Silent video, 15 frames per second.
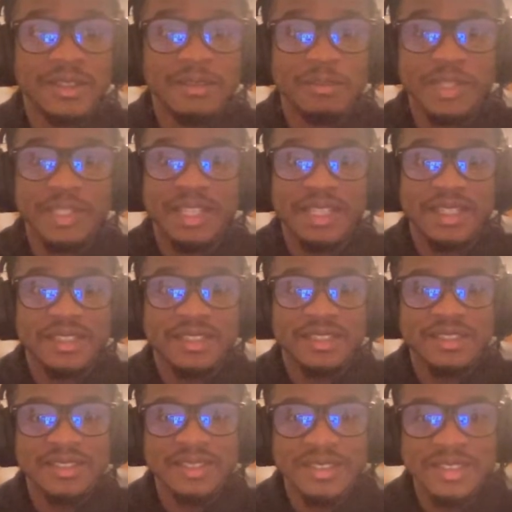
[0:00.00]
But like,
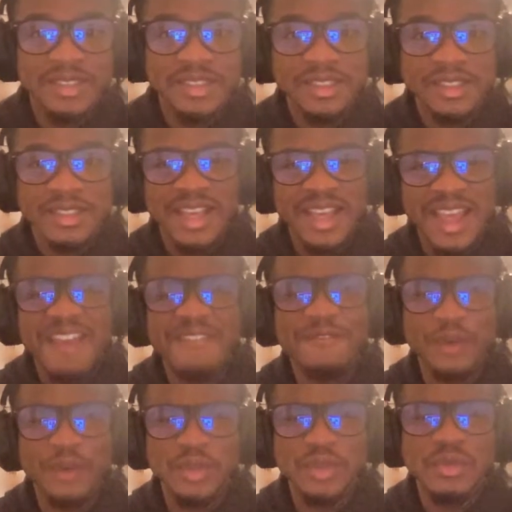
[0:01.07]
I
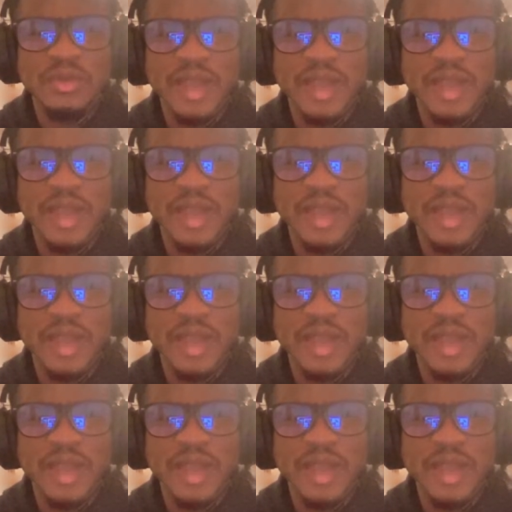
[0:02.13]
feel you.